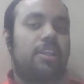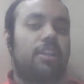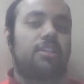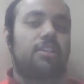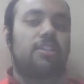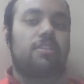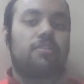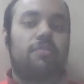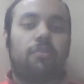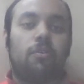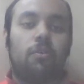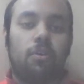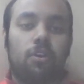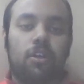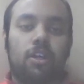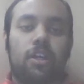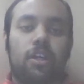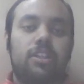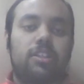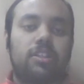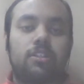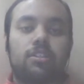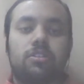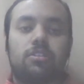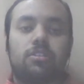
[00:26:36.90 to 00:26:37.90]
but his
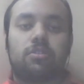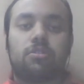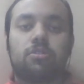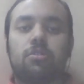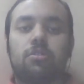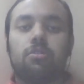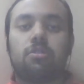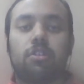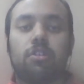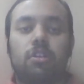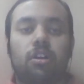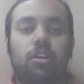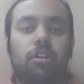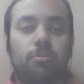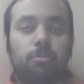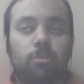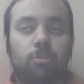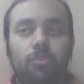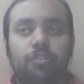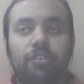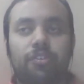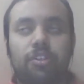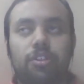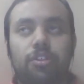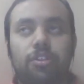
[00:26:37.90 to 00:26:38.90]
focus to
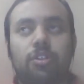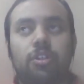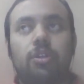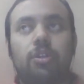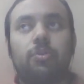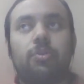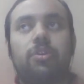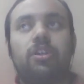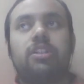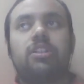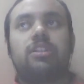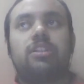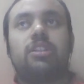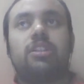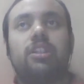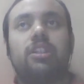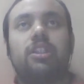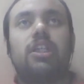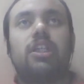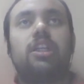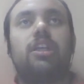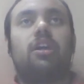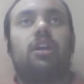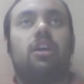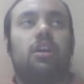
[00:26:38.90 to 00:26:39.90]
uh, move into
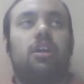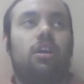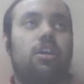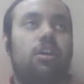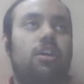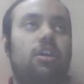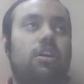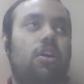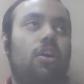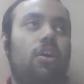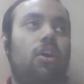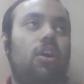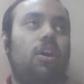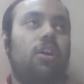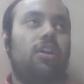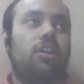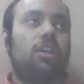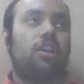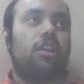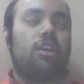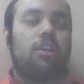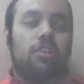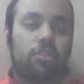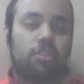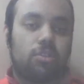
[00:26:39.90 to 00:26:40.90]
university uh, or
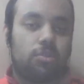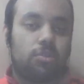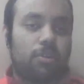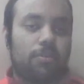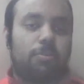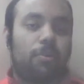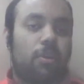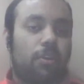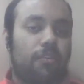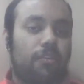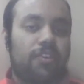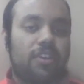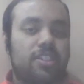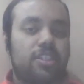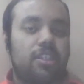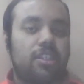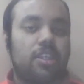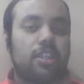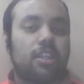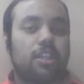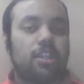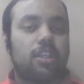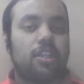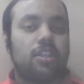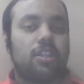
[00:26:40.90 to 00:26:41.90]
to a
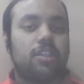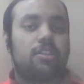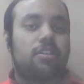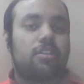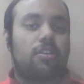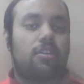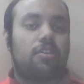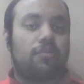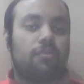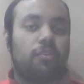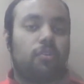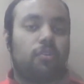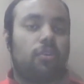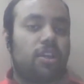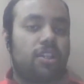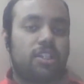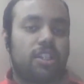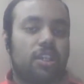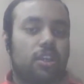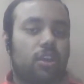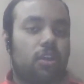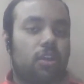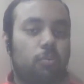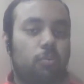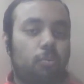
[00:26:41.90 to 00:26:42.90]
professor is
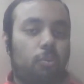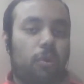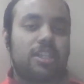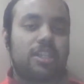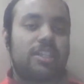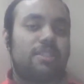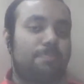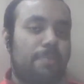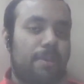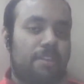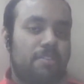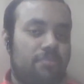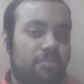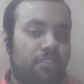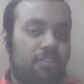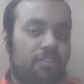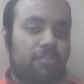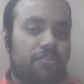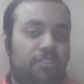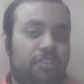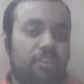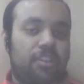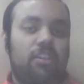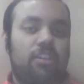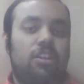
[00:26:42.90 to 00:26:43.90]
focusing on one
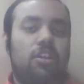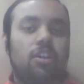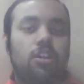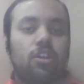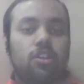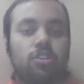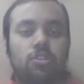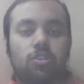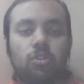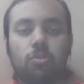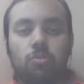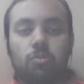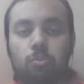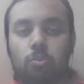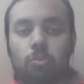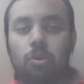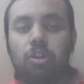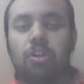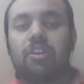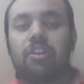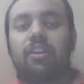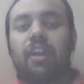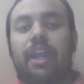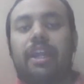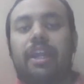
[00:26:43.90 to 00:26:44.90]
specific field so
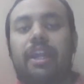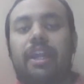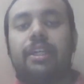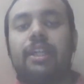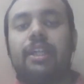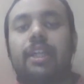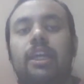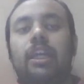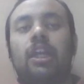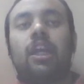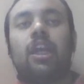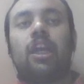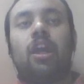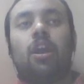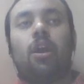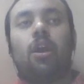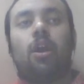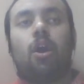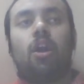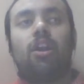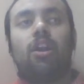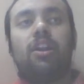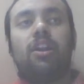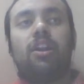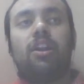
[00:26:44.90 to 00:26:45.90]
would writing
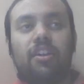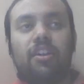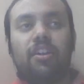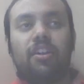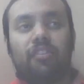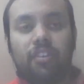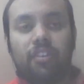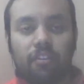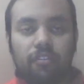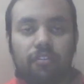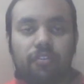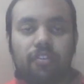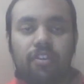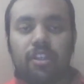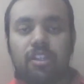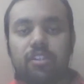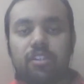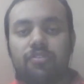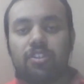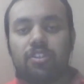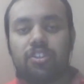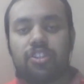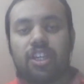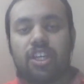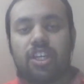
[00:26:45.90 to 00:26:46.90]
on different
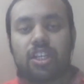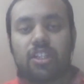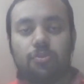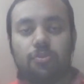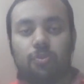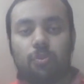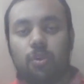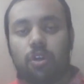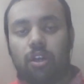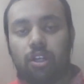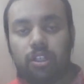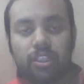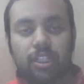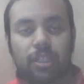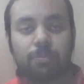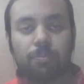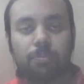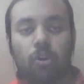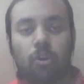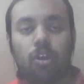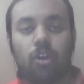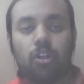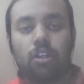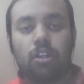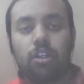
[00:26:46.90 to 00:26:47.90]
fields which he has
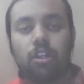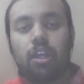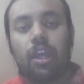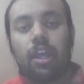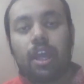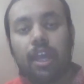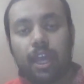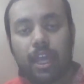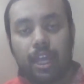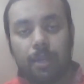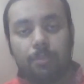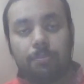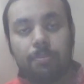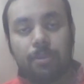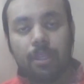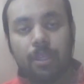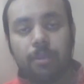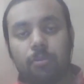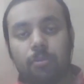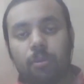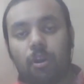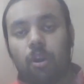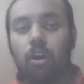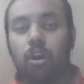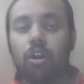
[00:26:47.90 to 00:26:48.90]
worked upon
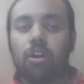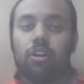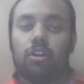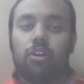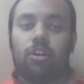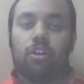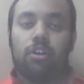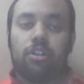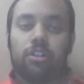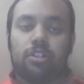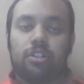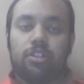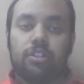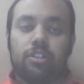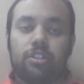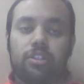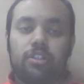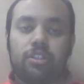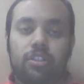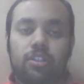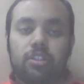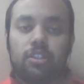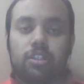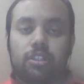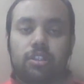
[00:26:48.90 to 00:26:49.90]
help him or not
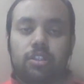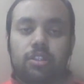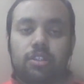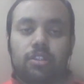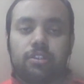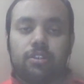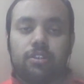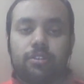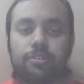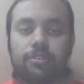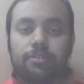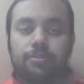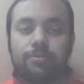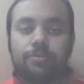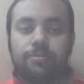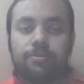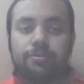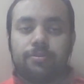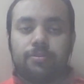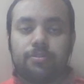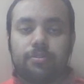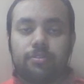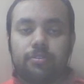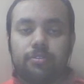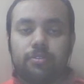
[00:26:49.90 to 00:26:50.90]

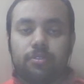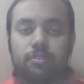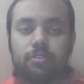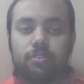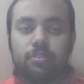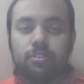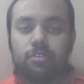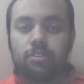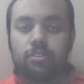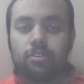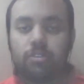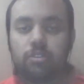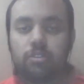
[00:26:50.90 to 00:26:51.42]
that's a very good